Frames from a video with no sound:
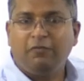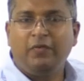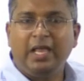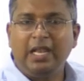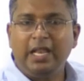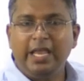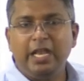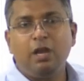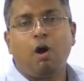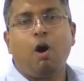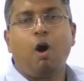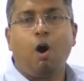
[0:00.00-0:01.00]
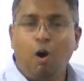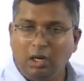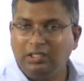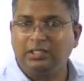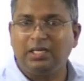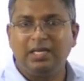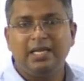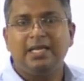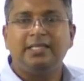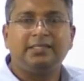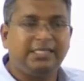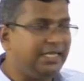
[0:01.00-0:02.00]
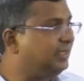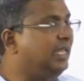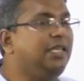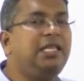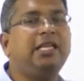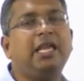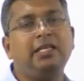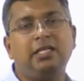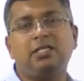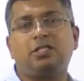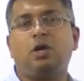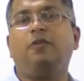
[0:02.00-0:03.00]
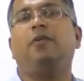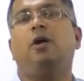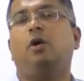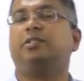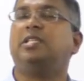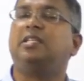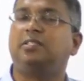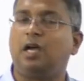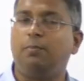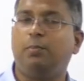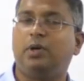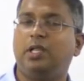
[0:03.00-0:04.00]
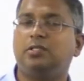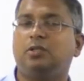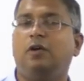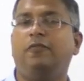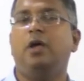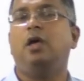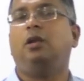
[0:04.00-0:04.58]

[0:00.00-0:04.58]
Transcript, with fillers: well in all the six indicators of or six components of